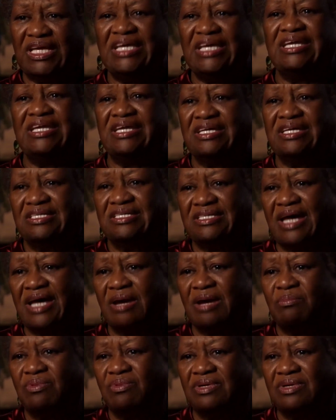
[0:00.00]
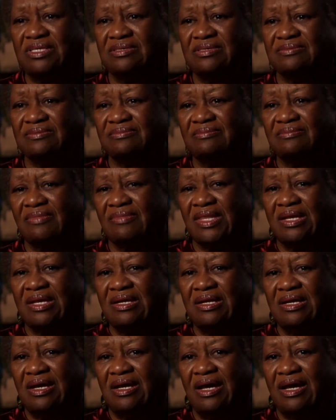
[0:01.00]
heat inside a prison.
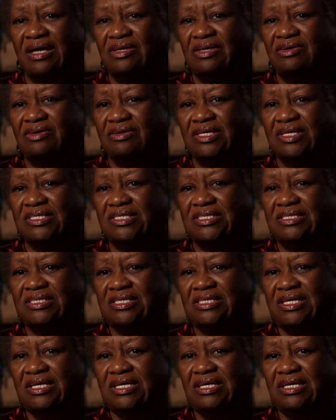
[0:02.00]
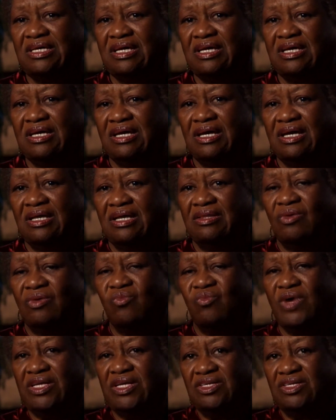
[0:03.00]
And you could see the
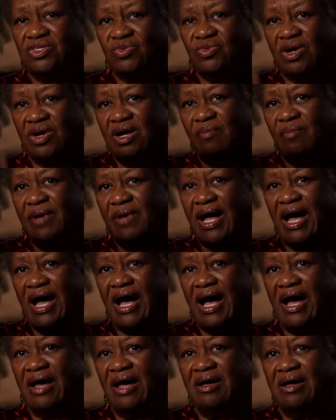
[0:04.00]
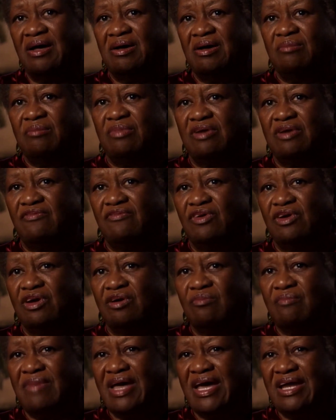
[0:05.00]
windows were up high, but if you
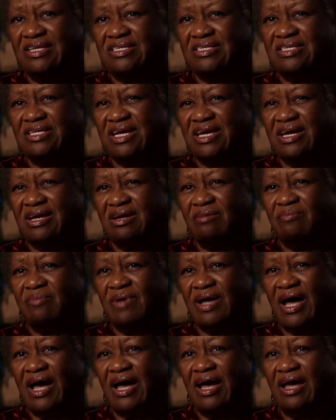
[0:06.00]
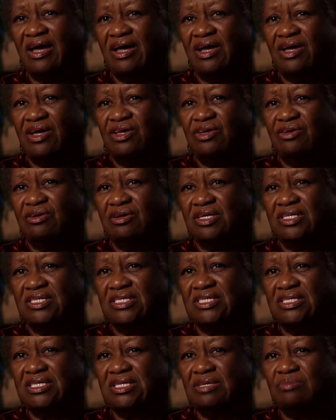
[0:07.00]
could manage to get up high, you could
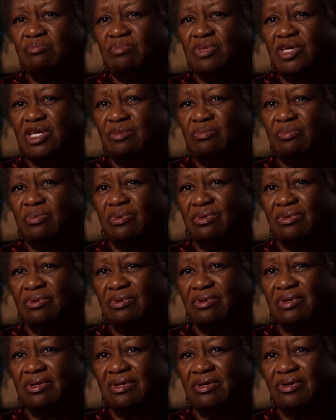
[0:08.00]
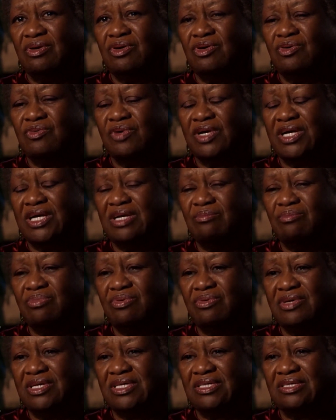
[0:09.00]
see people who were
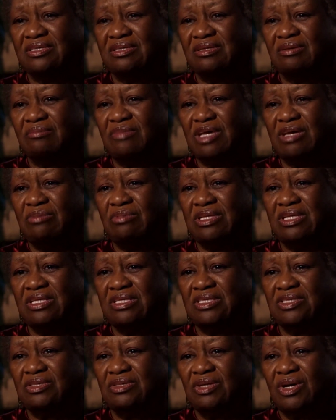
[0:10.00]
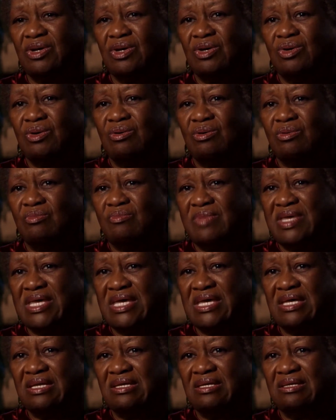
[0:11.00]
imprisoned. Maybe these were
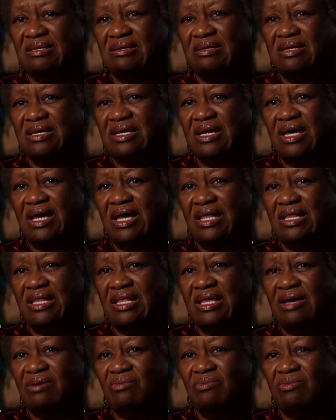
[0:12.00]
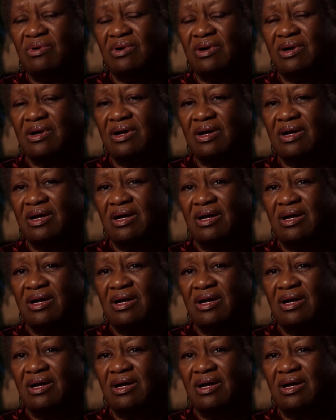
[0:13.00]
men, and they were